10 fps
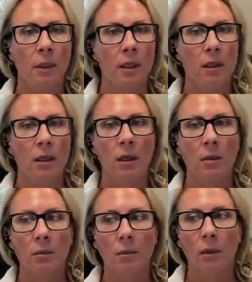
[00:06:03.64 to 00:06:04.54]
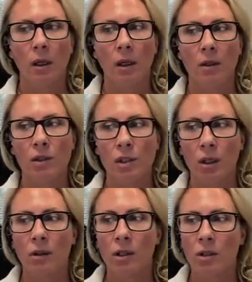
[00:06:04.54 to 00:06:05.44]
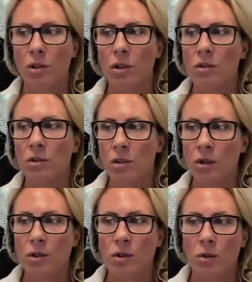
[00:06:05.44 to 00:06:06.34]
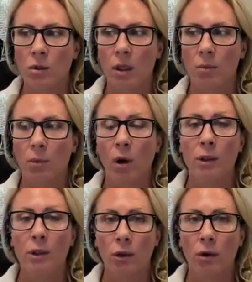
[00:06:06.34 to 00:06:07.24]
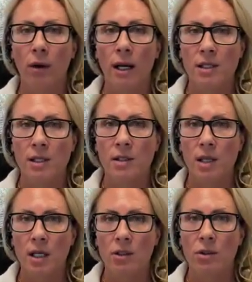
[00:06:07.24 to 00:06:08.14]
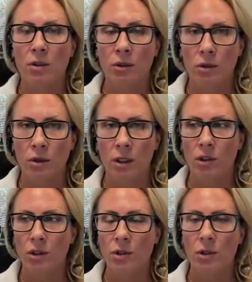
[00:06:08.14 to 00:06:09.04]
I'm gonna share that you should start to broaden your horizons and do your due diligence,